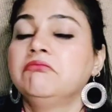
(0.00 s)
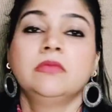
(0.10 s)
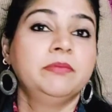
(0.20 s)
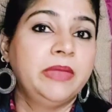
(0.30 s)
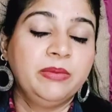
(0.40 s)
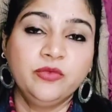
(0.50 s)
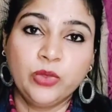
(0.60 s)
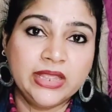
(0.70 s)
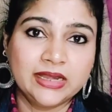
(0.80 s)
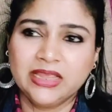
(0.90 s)
maybe
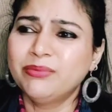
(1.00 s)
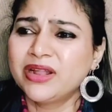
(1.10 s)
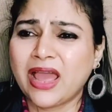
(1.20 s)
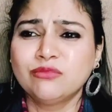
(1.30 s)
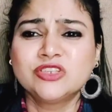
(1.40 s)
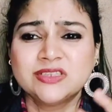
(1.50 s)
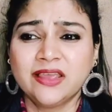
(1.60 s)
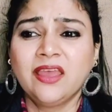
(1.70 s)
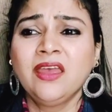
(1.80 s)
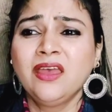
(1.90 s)
weekly. But I would
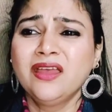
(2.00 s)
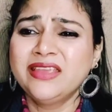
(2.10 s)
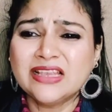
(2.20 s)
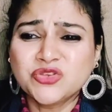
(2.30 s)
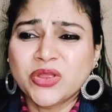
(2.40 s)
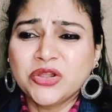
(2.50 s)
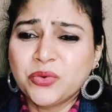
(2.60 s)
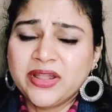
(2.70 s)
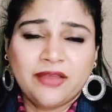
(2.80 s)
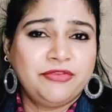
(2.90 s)
say yes, you can do
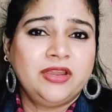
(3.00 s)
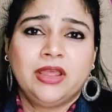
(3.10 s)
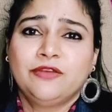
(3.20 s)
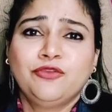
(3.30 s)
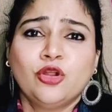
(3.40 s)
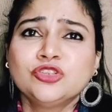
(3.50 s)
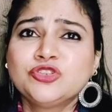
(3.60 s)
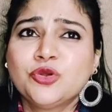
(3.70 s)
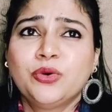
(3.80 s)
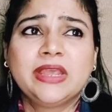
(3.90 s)
it every day. If not
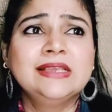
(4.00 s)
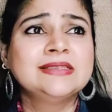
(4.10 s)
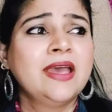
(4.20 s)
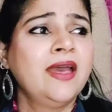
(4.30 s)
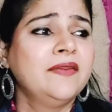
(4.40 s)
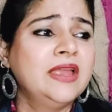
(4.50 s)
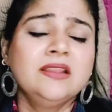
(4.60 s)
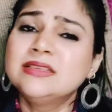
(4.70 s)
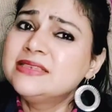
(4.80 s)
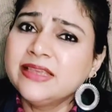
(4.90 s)
stories, then
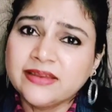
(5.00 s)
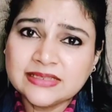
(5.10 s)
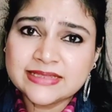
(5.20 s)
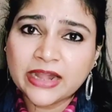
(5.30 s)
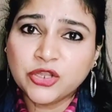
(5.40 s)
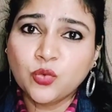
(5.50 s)
the serials that you